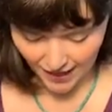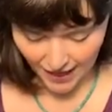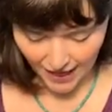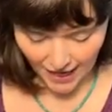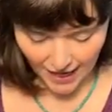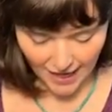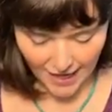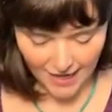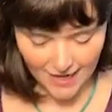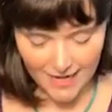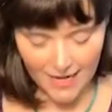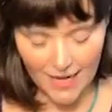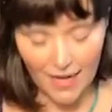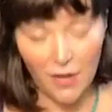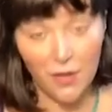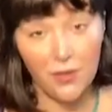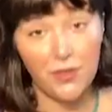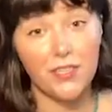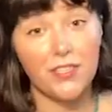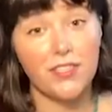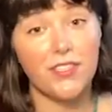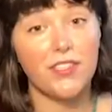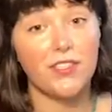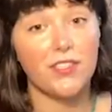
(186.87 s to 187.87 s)
And now
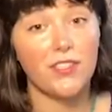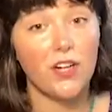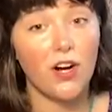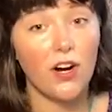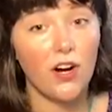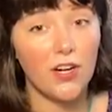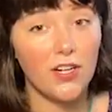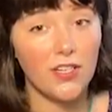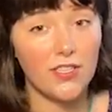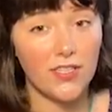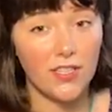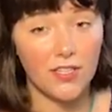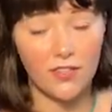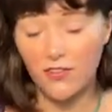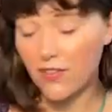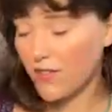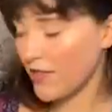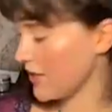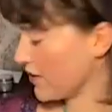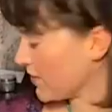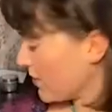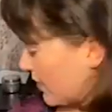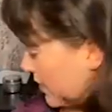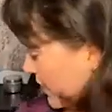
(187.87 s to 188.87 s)
this is Cards and
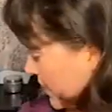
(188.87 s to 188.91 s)
Crystals,